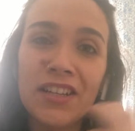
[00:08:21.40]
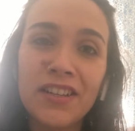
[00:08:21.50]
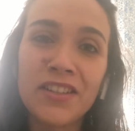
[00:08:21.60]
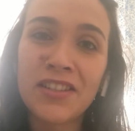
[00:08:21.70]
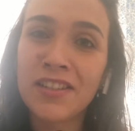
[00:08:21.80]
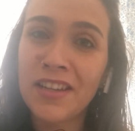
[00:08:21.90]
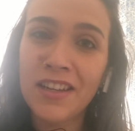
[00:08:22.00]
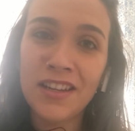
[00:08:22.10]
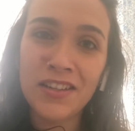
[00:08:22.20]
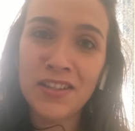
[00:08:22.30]

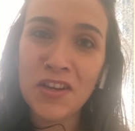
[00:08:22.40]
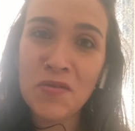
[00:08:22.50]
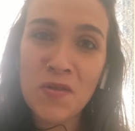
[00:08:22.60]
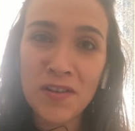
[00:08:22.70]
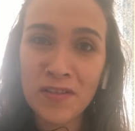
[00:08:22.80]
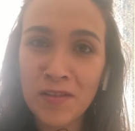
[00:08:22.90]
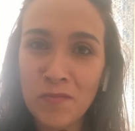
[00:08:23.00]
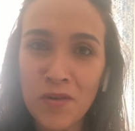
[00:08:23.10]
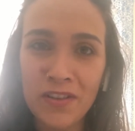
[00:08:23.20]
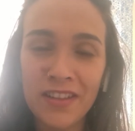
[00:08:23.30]
she
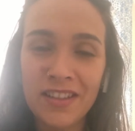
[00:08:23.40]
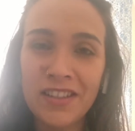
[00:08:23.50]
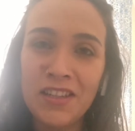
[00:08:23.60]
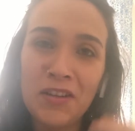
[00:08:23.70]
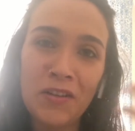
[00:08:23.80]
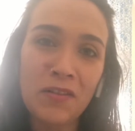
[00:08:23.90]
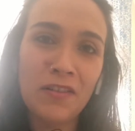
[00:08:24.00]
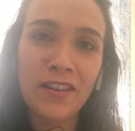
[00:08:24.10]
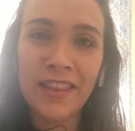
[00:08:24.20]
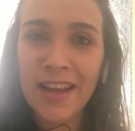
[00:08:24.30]
wants more, that she
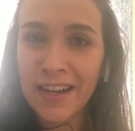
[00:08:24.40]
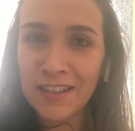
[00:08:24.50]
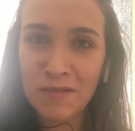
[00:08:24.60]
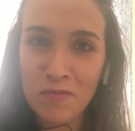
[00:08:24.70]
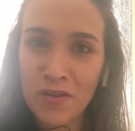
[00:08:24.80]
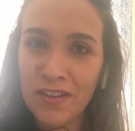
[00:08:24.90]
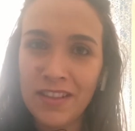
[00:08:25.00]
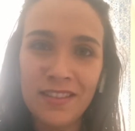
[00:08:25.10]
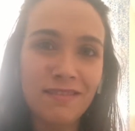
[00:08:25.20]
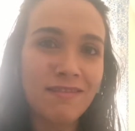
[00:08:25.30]
connects more,
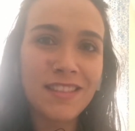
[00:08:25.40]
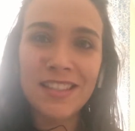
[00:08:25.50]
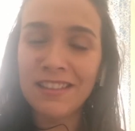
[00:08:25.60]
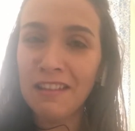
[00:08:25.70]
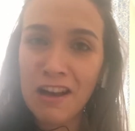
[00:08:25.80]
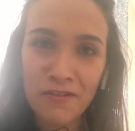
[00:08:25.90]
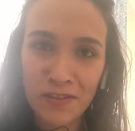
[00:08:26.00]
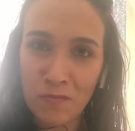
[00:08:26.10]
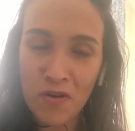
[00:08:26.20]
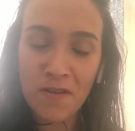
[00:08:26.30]
that she
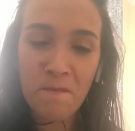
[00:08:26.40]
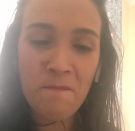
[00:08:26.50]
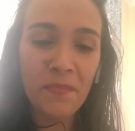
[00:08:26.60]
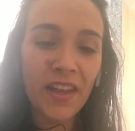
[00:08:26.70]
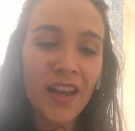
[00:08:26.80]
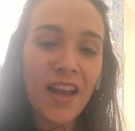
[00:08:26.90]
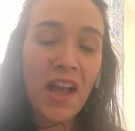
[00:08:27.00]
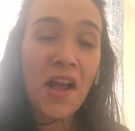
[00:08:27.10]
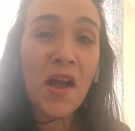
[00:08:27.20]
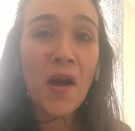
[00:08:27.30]
loves more.
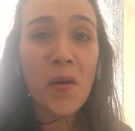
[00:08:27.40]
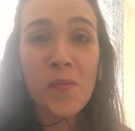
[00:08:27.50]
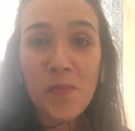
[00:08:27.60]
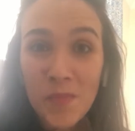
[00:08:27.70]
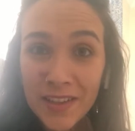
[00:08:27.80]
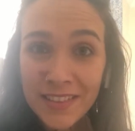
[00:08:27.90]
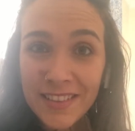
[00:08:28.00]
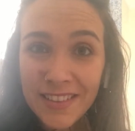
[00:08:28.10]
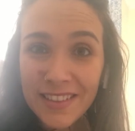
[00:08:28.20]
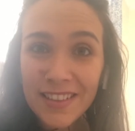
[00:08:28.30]

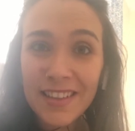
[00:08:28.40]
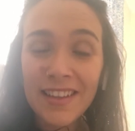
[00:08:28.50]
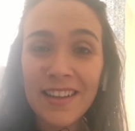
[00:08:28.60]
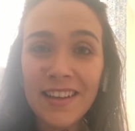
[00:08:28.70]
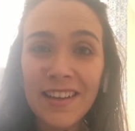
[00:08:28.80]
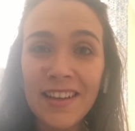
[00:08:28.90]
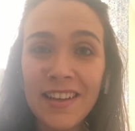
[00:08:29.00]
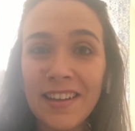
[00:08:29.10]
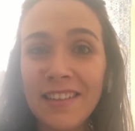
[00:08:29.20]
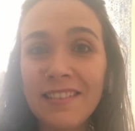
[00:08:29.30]
But
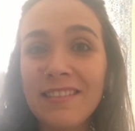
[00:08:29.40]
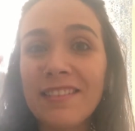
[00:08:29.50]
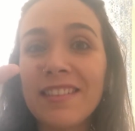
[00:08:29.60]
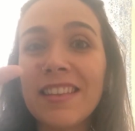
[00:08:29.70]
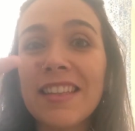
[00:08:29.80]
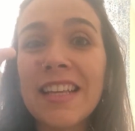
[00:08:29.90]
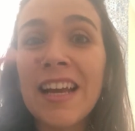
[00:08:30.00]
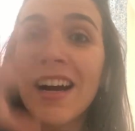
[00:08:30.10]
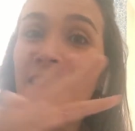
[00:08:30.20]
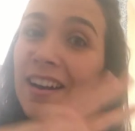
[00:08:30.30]
the
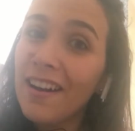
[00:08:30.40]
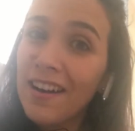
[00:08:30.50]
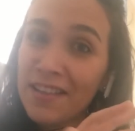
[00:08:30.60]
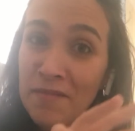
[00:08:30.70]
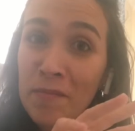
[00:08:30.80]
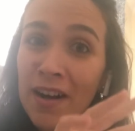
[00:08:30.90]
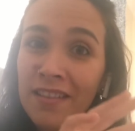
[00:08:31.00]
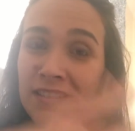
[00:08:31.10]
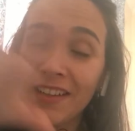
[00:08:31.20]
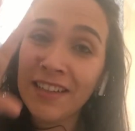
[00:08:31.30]

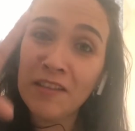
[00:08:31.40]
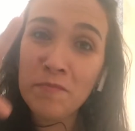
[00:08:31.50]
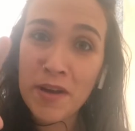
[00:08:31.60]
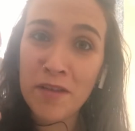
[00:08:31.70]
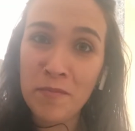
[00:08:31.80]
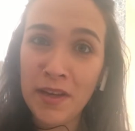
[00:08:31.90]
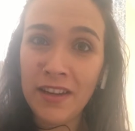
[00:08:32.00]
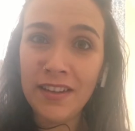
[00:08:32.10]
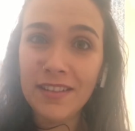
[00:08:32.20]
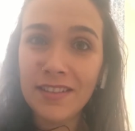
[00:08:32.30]
mother and the baby,